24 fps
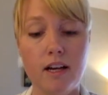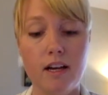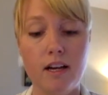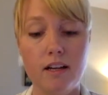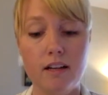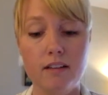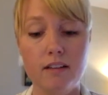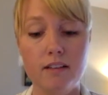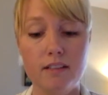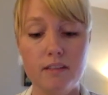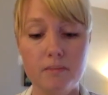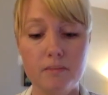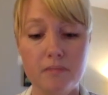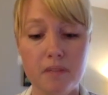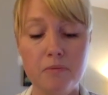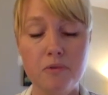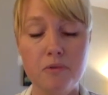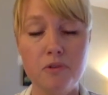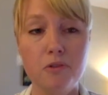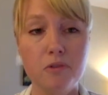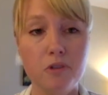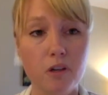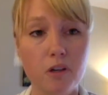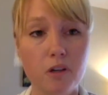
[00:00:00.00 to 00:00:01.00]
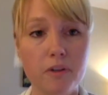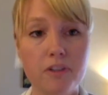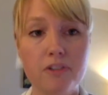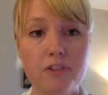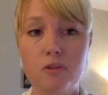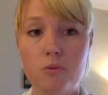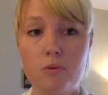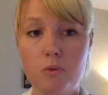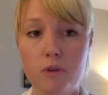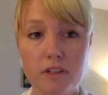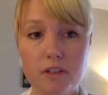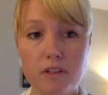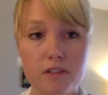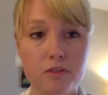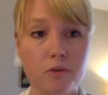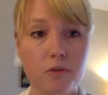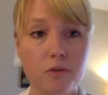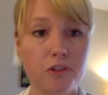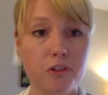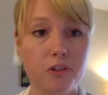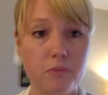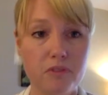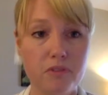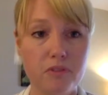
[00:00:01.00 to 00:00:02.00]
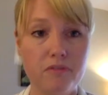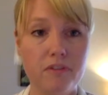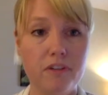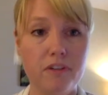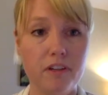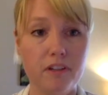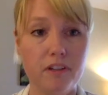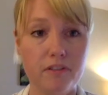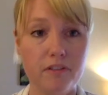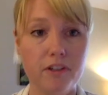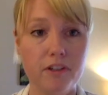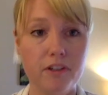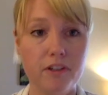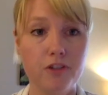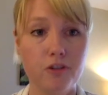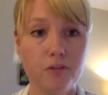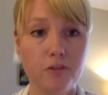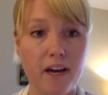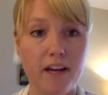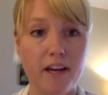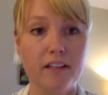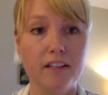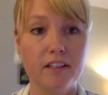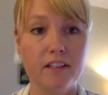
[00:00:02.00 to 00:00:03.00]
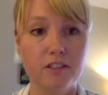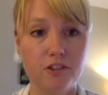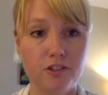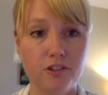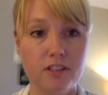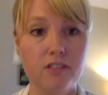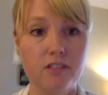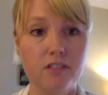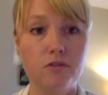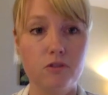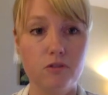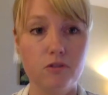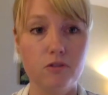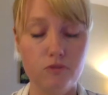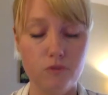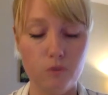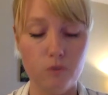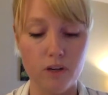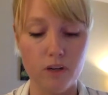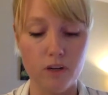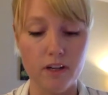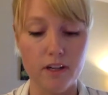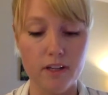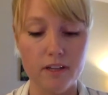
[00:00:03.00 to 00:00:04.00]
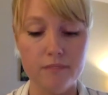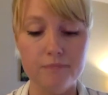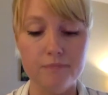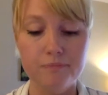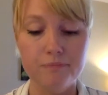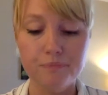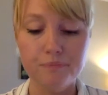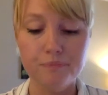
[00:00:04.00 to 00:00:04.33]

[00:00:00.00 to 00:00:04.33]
sometimes you going to work is going to be very, very traumatic and stressful for her.